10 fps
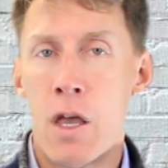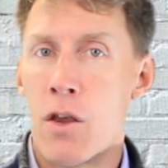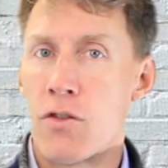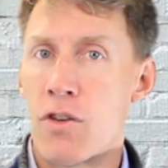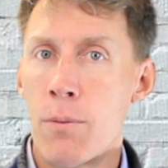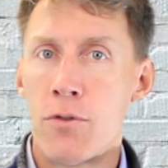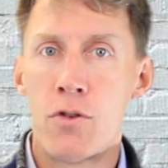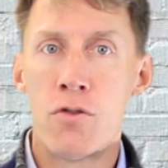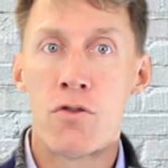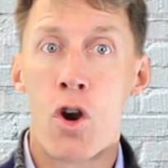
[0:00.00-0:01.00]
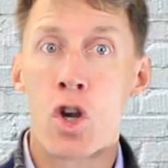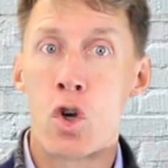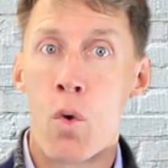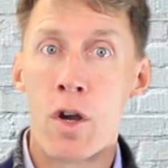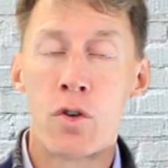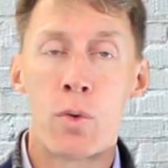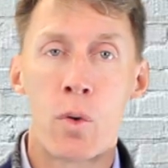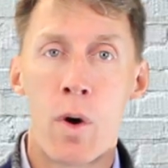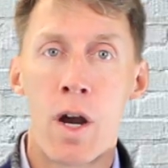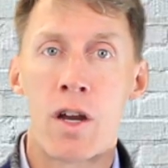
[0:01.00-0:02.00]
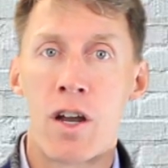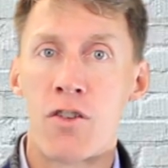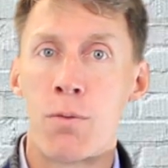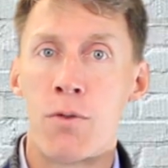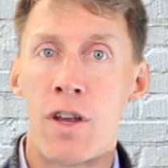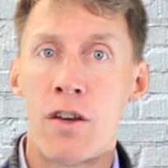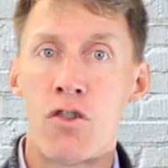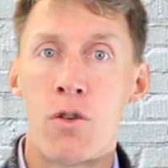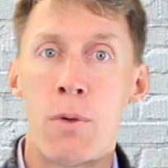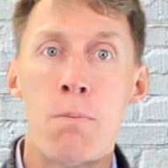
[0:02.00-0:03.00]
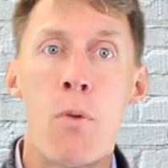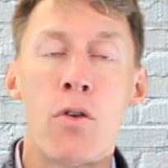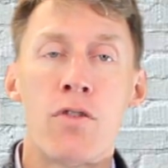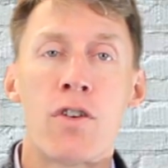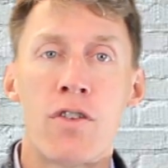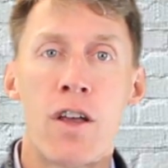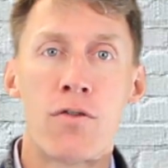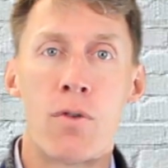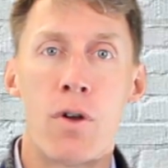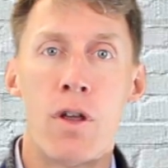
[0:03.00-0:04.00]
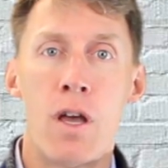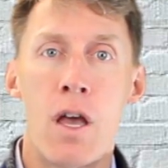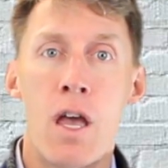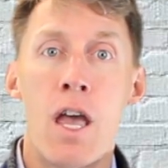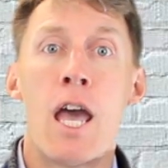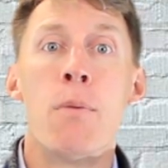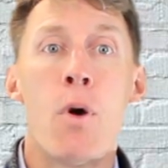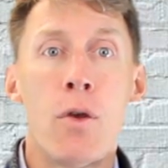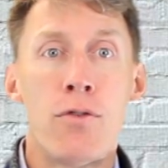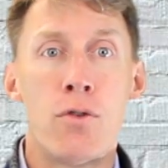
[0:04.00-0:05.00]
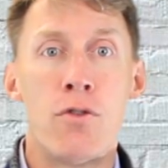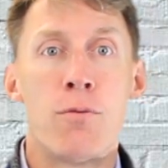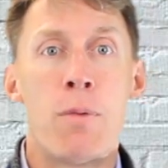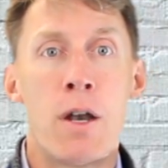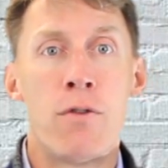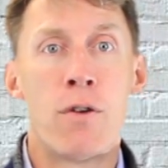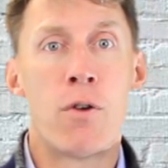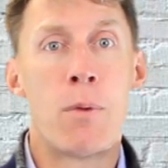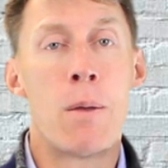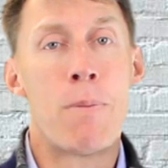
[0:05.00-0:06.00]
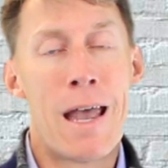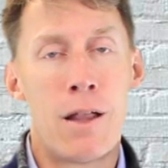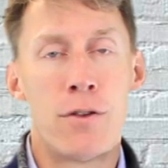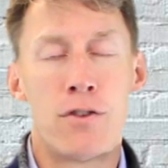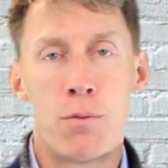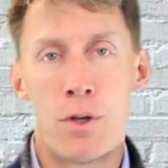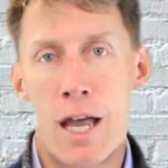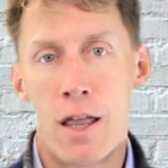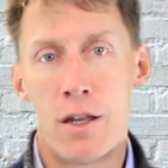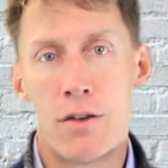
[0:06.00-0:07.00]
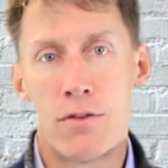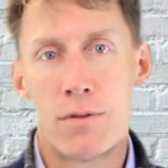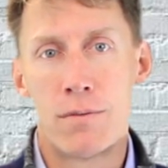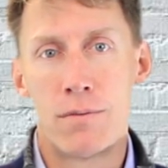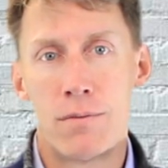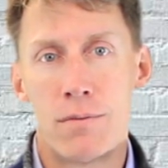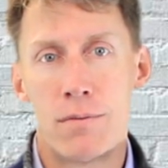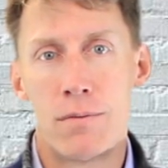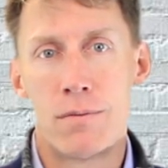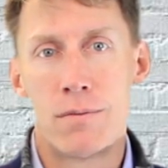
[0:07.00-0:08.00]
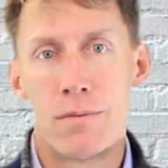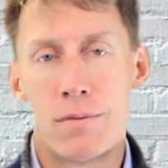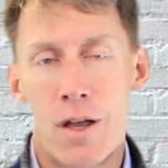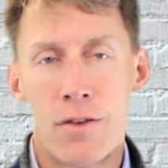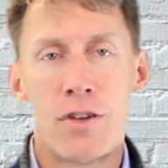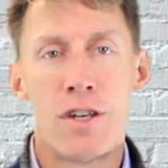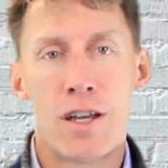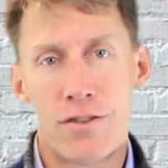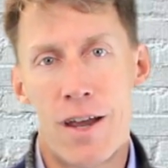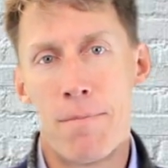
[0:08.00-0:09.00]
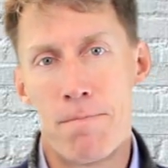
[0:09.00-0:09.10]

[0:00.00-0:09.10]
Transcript: Some students are going to require customization to be most successful, and most students benefit from a balance of modalities. I'll see you next time.